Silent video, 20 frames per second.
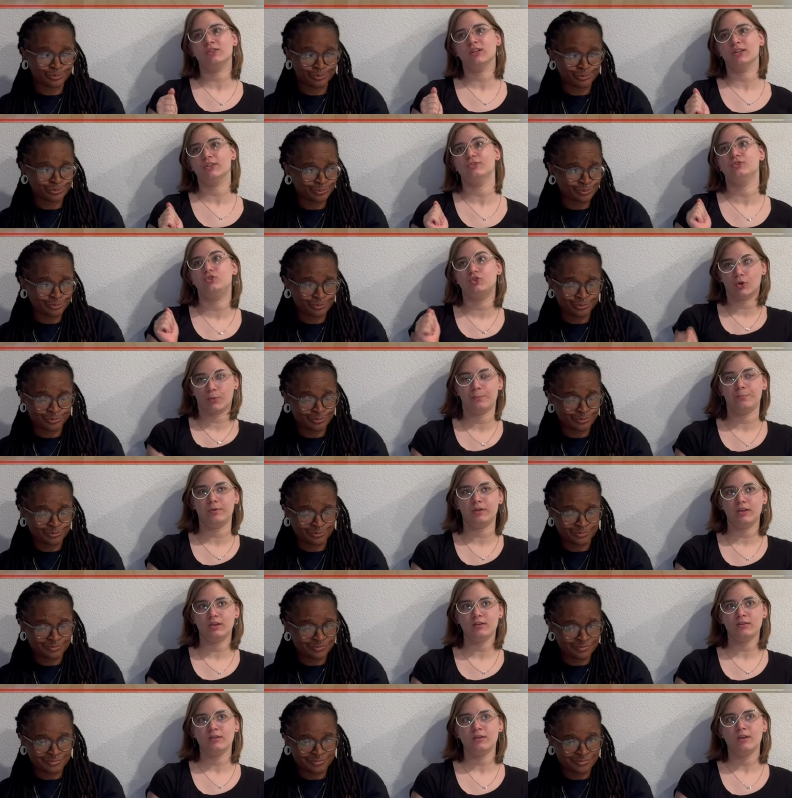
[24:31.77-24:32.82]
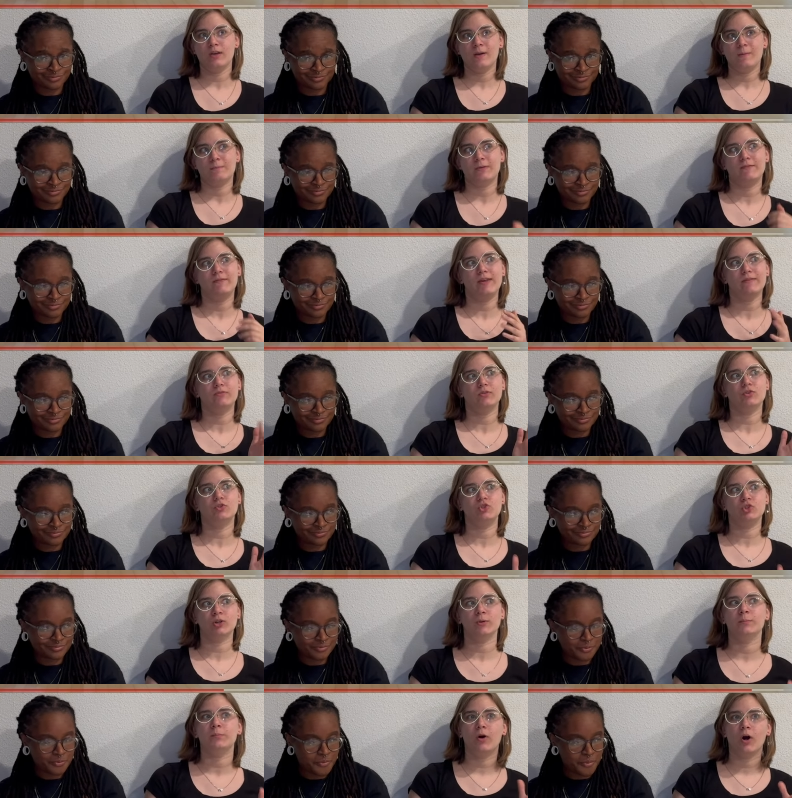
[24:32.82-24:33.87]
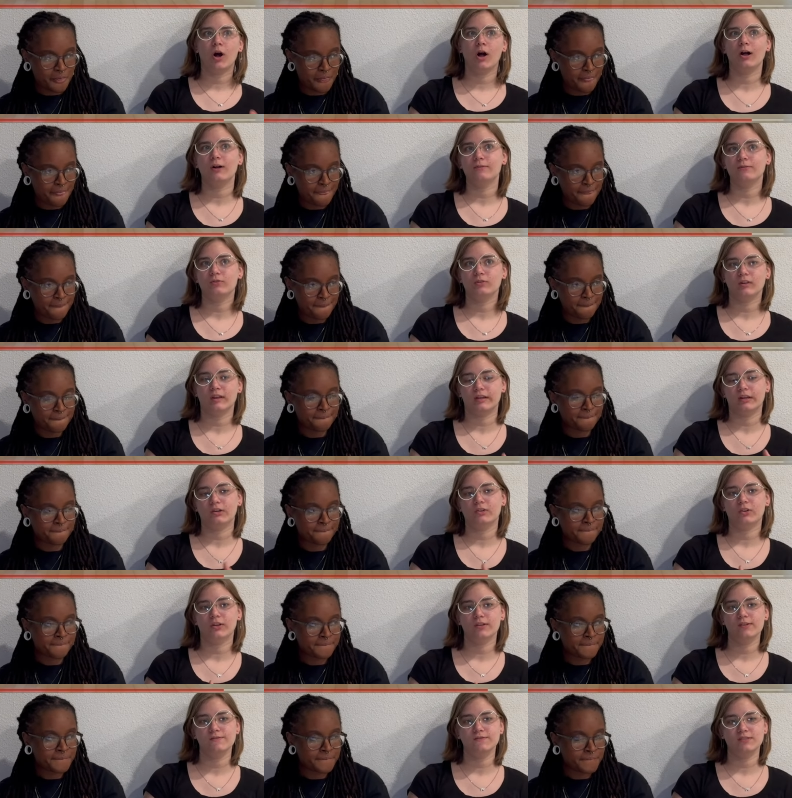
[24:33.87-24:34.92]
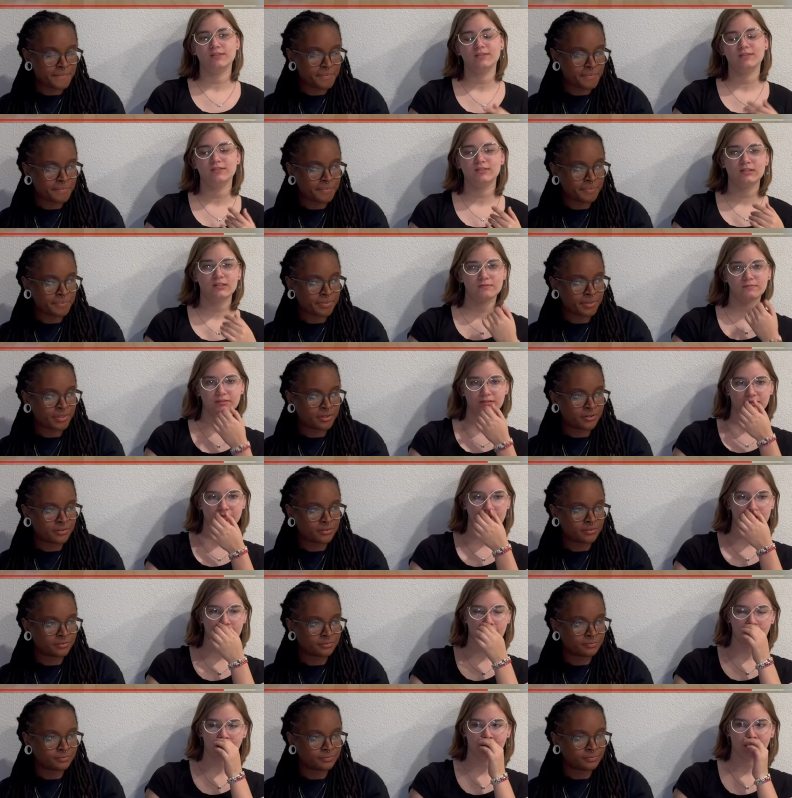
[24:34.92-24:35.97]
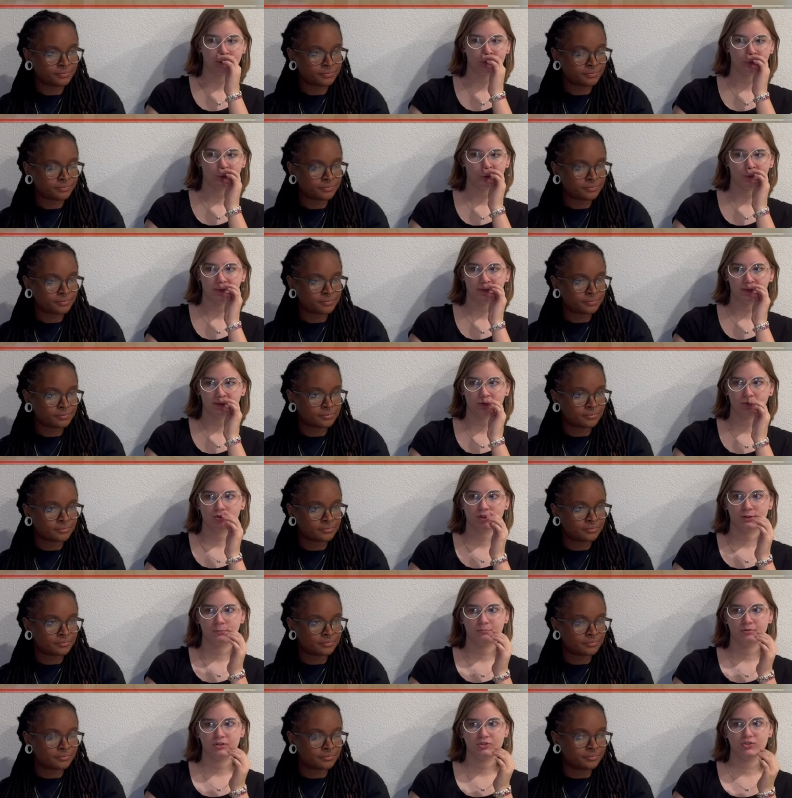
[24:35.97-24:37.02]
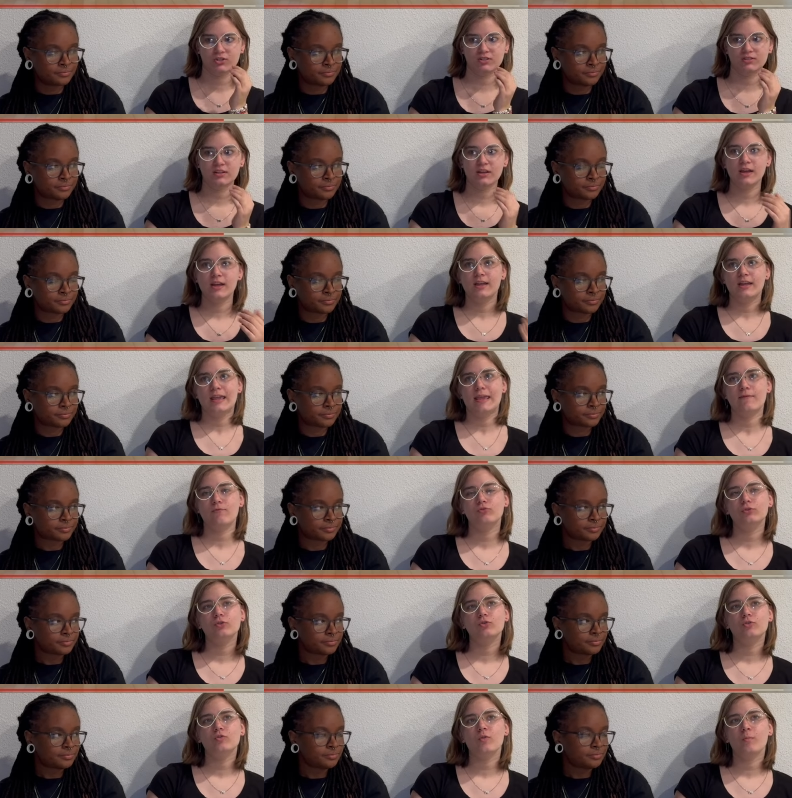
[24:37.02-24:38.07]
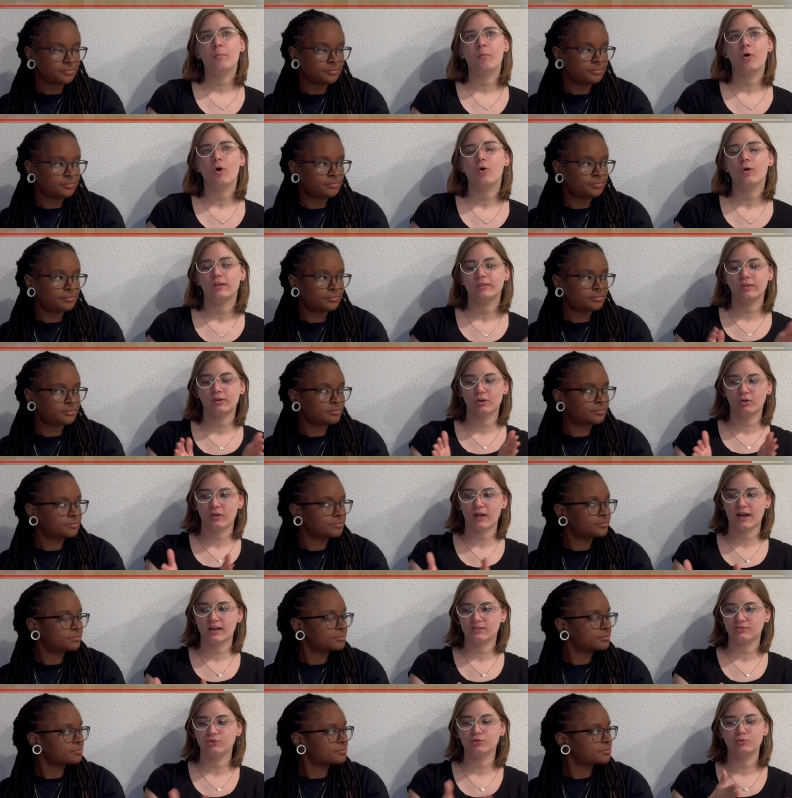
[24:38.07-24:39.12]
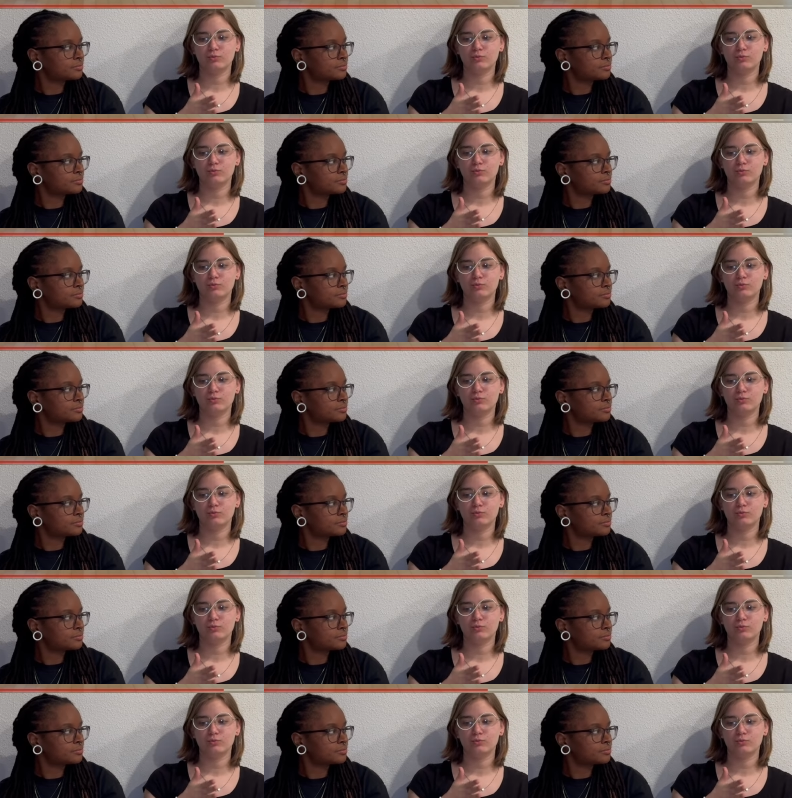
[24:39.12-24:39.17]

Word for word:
Speaker 1: You're not jumping if you have to jump off or like mm. cliffs and stuff like that, I don't like. Or like bridges. Even when you go to the mall, like the glass